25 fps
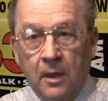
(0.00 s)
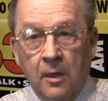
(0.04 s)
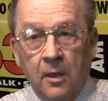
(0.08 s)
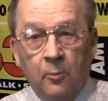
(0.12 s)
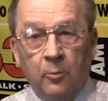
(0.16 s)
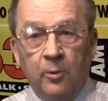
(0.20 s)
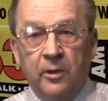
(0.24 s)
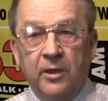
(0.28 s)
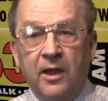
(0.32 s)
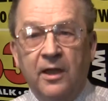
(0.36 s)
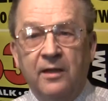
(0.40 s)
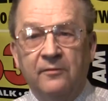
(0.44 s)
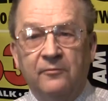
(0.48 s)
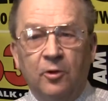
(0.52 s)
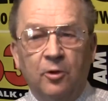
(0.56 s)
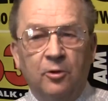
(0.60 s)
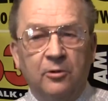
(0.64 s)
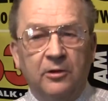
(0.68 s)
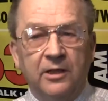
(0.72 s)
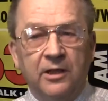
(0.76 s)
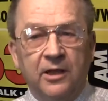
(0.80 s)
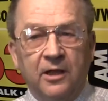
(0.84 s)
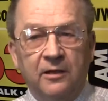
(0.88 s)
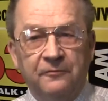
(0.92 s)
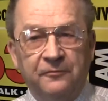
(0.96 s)
We have
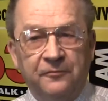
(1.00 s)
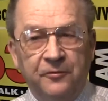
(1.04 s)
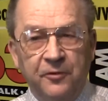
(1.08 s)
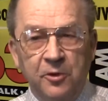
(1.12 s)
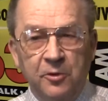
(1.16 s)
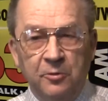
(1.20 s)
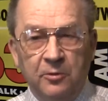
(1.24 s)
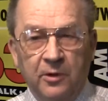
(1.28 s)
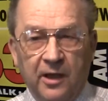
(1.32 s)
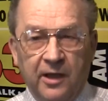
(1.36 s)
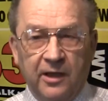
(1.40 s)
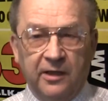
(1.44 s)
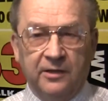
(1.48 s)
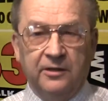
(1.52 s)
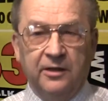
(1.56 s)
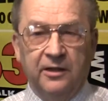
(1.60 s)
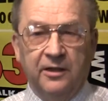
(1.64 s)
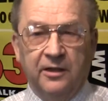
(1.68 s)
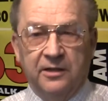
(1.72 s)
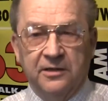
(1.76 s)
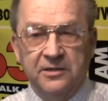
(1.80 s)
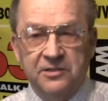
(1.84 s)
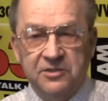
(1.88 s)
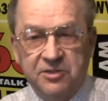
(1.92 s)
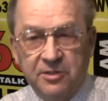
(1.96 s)
only a few
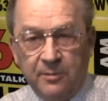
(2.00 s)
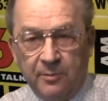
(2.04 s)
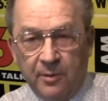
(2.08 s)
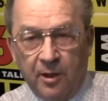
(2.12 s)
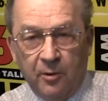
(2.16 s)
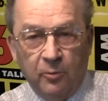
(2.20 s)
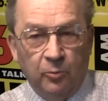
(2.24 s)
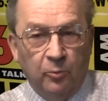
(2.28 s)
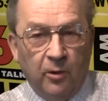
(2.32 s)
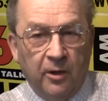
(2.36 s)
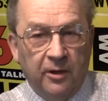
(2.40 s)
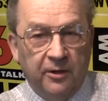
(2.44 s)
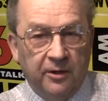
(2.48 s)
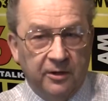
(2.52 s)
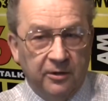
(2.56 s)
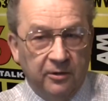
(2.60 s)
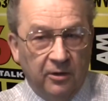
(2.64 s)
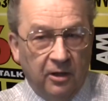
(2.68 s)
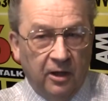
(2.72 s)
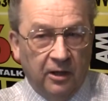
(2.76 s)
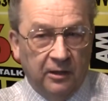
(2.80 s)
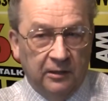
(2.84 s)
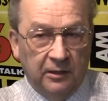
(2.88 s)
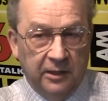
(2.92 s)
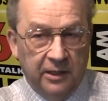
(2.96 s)
ideas about what a
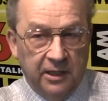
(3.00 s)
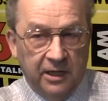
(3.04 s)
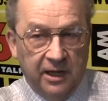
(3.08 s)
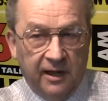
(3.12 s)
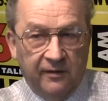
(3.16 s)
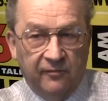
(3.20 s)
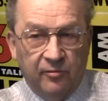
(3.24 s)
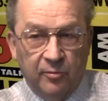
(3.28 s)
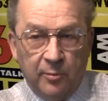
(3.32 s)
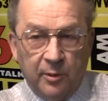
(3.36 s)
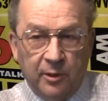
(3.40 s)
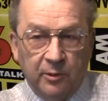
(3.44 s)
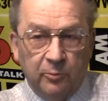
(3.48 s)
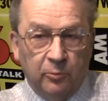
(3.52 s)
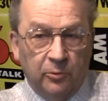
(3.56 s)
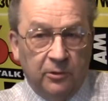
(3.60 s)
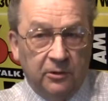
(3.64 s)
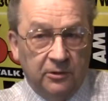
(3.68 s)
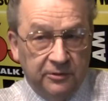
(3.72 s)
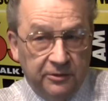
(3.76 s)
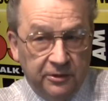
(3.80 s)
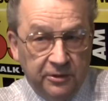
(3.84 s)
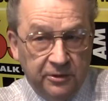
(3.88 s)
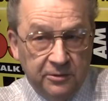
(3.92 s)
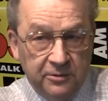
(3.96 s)
Notley government
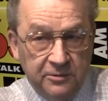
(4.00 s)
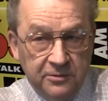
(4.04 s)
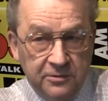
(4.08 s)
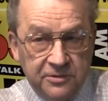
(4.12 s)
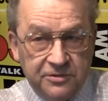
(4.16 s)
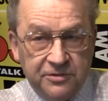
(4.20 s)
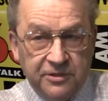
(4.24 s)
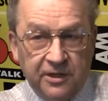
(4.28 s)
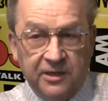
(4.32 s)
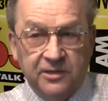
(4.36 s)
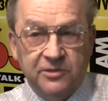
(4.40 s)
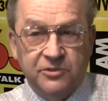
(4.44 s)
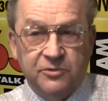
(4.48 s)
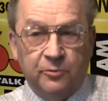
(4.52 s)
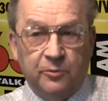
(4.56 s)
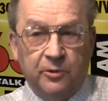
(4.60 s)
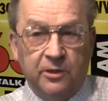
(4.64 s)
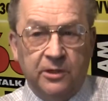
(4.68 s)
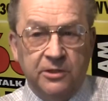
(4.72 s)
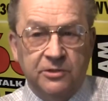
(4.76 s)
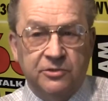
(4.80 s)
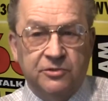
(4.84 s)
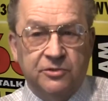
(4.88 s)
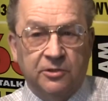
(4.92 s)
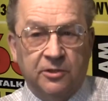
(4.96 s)
will do, since
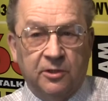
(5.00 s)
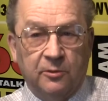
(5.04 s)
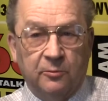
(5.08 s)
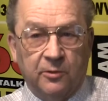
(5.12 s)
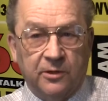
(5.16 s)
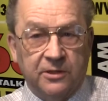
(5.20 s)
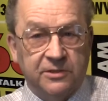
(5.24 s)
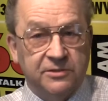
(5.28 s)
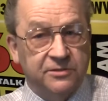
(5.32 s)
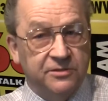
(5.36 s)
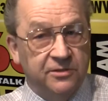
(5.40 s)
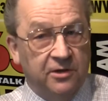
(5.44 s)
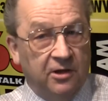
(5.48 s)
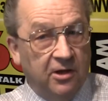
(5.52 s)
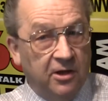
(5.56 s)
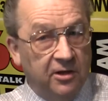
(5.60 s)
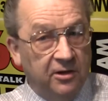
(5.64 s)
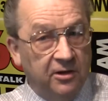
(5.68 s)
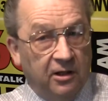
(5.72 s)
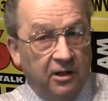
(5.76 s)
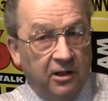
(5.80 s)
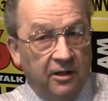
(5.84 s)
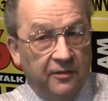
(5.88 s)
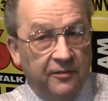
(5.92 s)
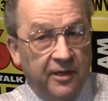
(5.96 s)
Rachel was not
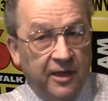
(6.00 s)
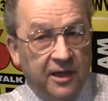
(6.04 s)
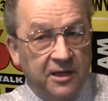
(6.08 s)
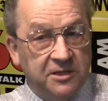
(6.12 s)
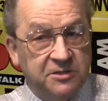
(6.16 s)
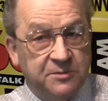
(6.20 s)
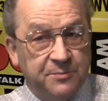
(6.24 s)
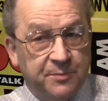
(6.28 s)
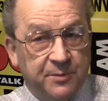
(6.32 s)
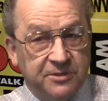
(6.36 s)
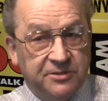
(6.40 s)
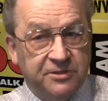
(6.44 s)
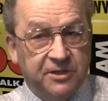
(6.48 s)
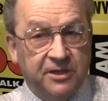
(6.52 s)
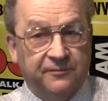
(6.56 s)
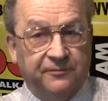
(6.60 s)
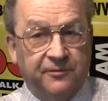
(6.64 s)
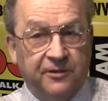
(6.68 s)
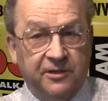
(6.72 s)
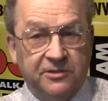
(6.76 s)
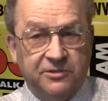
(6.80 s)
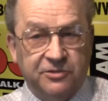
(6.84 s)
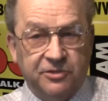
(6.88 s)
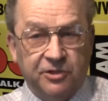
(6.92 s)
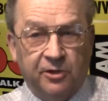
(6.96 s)
all that
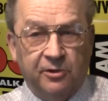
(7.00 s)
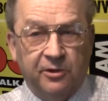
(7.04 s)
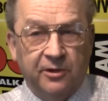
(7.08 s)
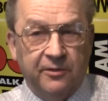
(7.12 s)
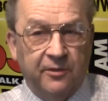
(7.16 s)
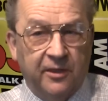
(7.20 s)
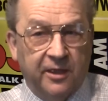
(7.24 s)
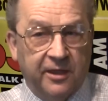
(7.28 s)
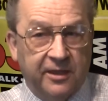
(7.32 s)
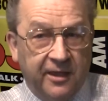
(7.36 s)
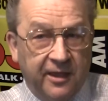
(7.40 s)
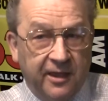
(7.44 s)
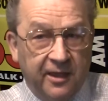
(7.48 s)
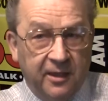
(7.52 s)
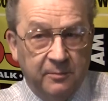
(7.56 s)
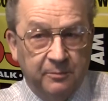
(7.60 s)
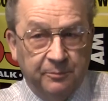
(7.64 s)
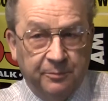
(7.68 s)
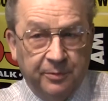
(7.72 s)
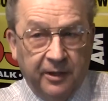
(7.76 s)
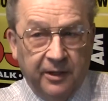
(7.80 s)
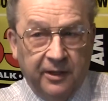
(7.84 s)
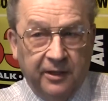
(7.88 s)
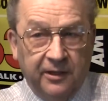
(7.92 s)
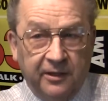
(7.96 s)
specific during the
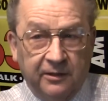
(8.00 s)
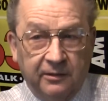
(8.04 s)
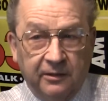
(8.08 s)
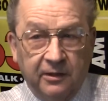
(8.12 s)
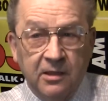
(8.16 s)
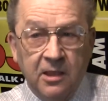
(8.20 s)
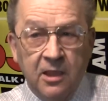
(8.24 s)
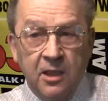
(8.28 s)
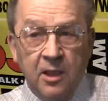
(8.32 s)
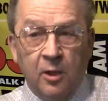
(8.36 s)
campaign.